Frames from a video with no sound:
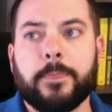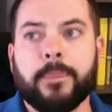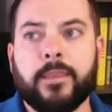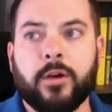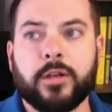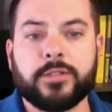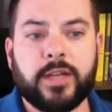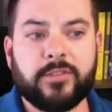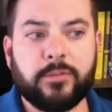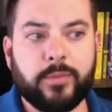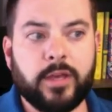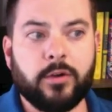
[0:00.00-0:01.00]
you also have
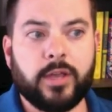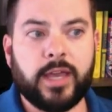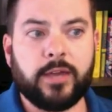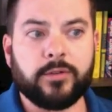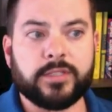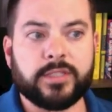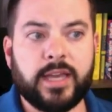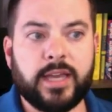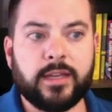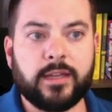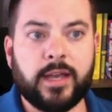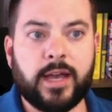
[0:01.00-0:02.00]
to be okay with
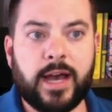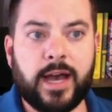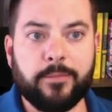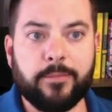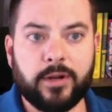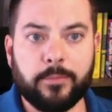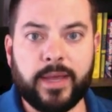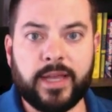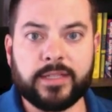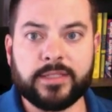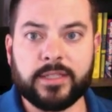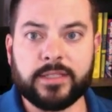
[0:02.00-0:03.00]
saying, I'm going to
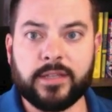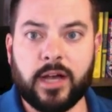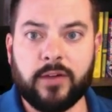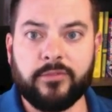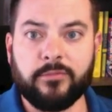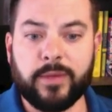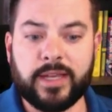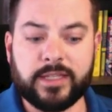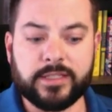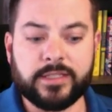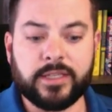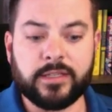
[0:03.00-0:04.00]
base this off of my
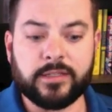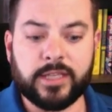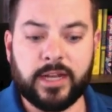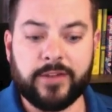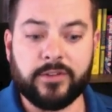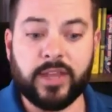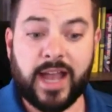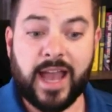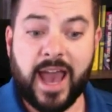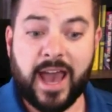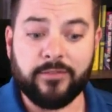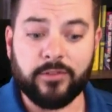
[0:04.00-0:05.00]
instincts and everything I
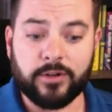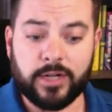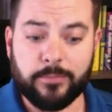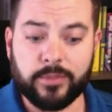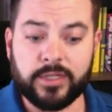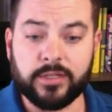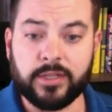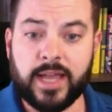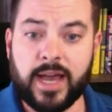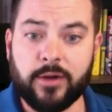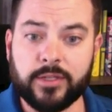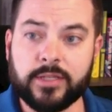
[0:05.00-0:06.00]
have learned up until
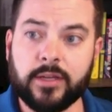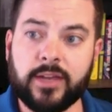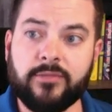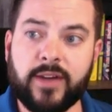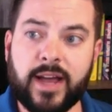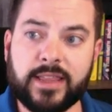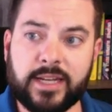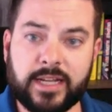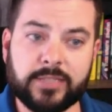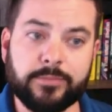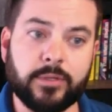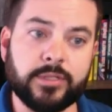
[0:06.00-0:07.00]
now, until I find the
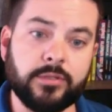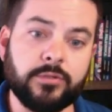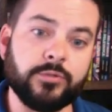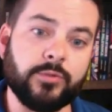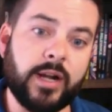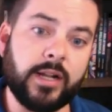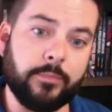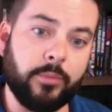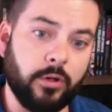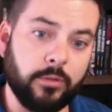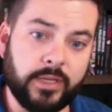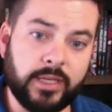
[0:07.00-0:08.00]
next person who's ready to
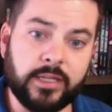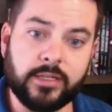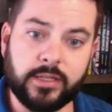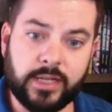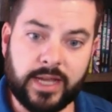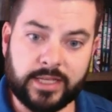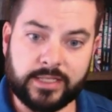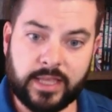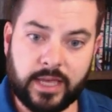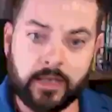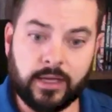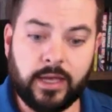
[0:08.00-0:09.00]
pull me into the next
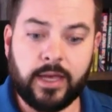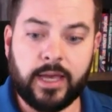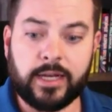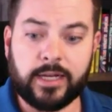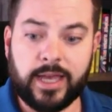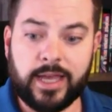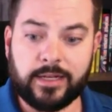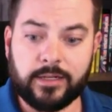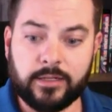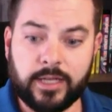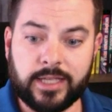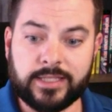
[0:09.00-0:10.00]
thing
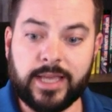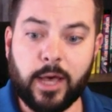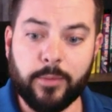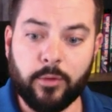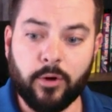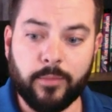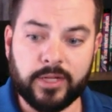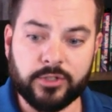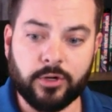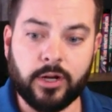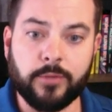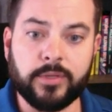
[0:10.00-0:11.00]
and tell me where my
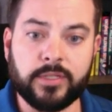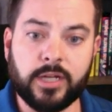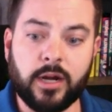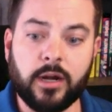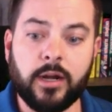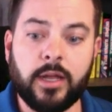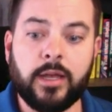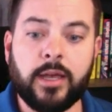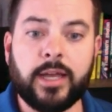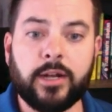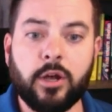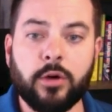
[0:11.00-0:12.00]
shortcomings are
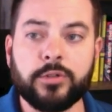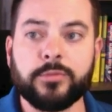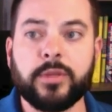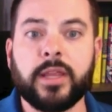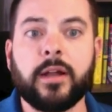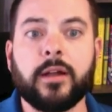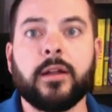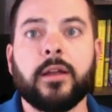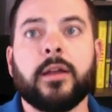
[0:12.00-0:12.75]
and coach me there.